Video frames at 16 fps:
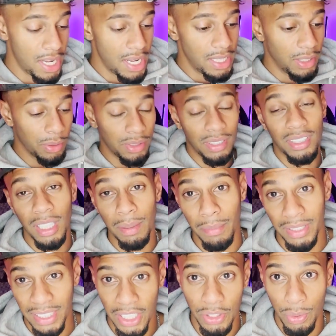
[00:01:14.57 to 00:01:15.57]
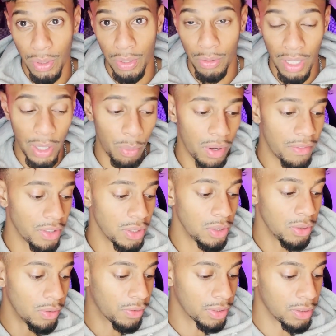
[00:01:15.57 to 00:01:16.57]
there is a stigma attached to it, right? Whether
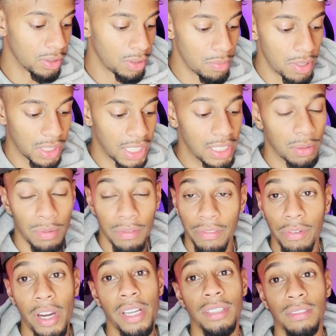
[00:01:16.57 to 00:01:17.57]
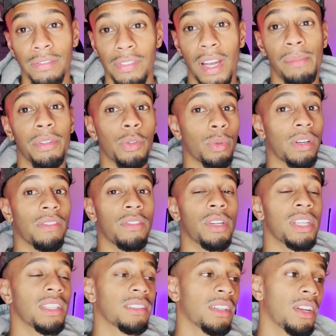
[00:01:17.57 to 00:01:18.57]
you obviously communicate this with friends, family, whatever
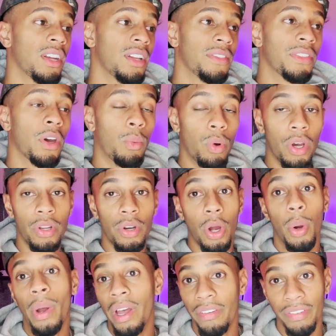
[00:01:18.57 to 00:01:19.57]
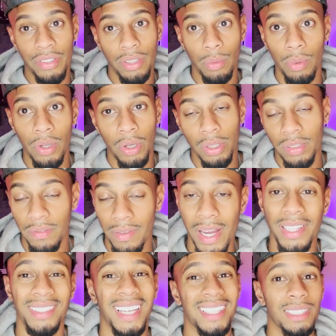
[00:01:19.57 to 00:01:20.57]
it is, the word OF and the word
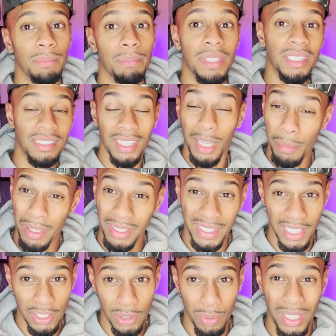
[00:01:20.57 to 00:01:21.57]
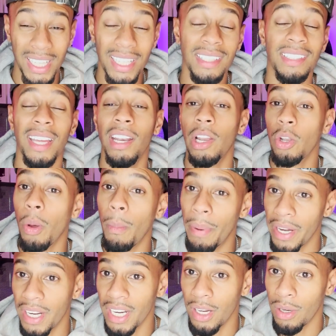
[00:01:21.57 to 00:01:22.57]
OnlyFans has a big stigma attached to it. It is getting a lot
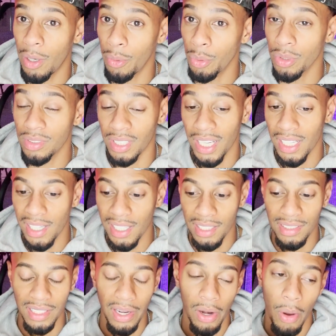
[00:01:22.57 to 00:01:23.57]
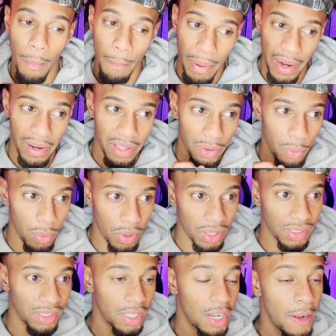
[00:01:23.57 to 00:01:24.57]
better now, I will say. It is getting a lot better than it
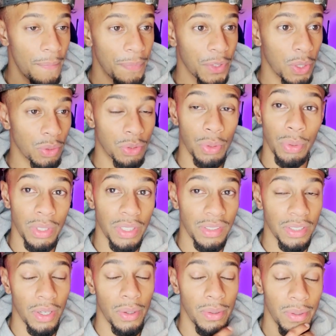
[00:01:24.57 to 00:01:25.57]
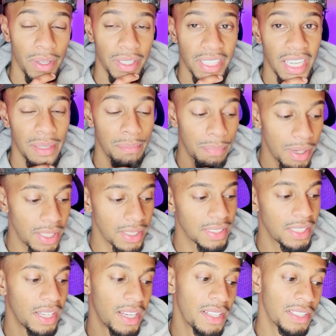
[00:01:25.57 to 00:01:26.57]
was, you know, 2 years ago, okay?
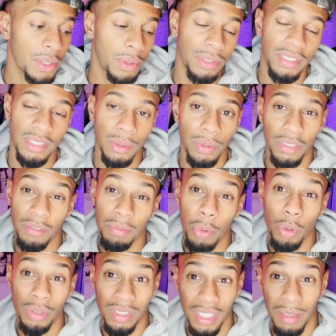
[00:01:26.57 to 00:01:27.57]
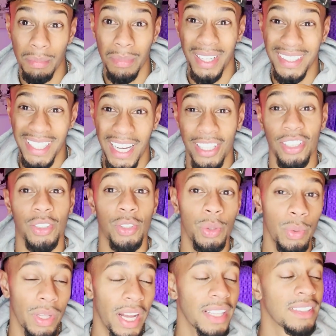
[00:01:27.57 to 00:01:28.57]
But there is still a small stigma attached
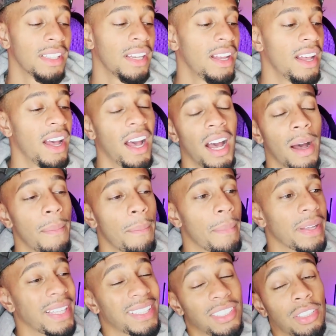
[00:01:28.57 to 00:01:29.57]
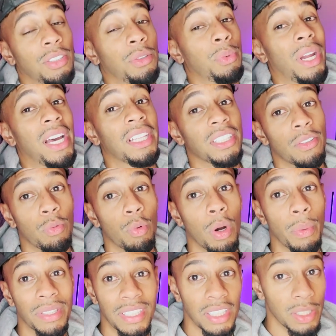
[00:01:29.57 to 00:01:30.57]
to that. But that's just the reality of
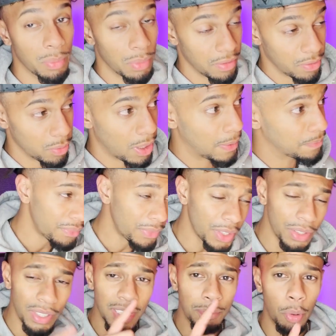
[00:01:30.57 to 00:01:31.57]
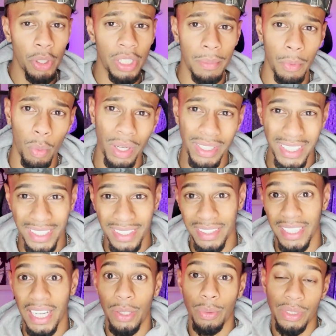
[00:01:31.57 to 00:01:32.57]
what we're dealing with, right? So that's point number one, is
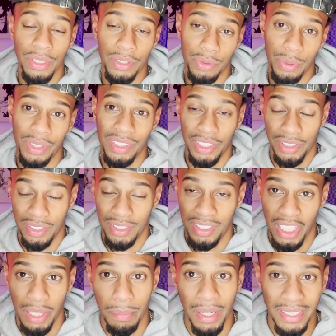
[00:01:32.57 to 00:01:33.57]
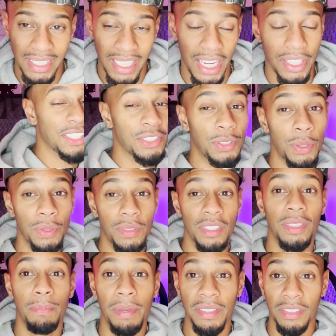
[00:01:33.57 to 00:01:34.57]
the adult industry such a stigma attached to
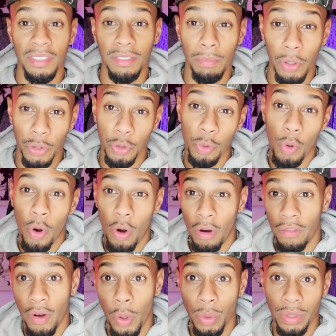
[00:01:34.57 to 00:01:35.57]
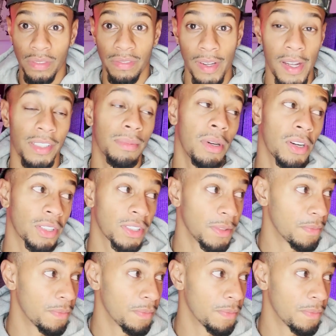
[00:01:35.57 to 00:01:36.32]
this business module of OnlyFans marketing.